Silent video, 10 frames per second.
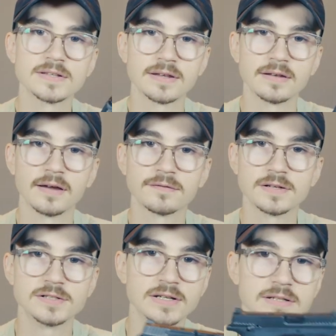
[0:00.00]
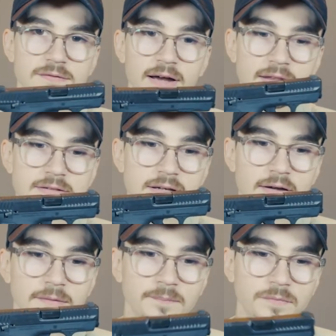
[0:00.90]
is enough to justify this
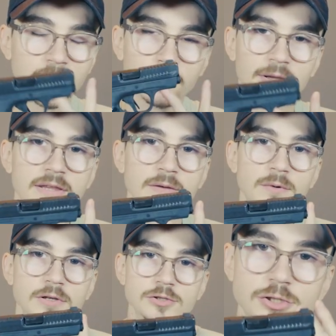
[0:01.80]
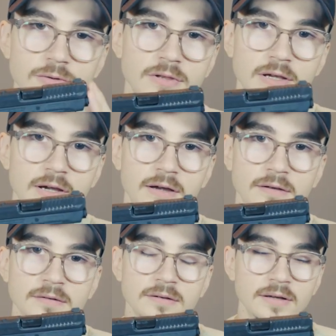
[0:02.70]
gun. But then when you shoot the
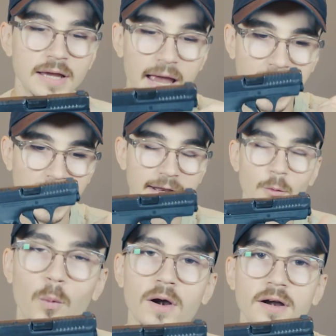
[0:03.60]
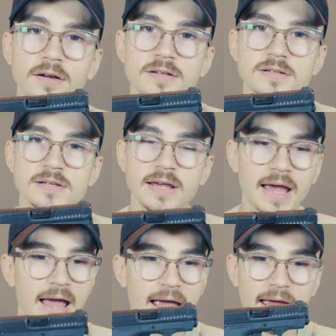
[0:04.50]
gun and it works
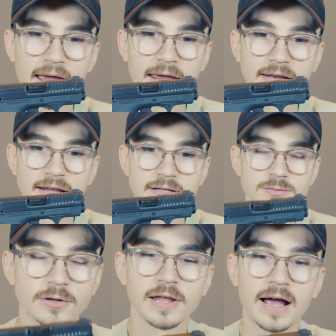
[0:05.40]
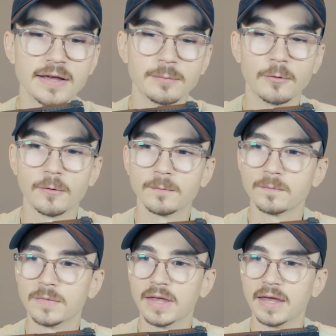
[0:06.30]
and it's reliable
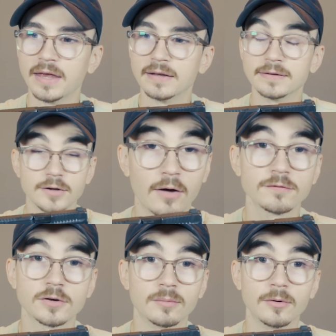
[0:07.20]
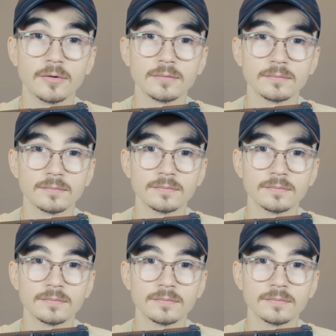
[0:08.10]
and comfortable,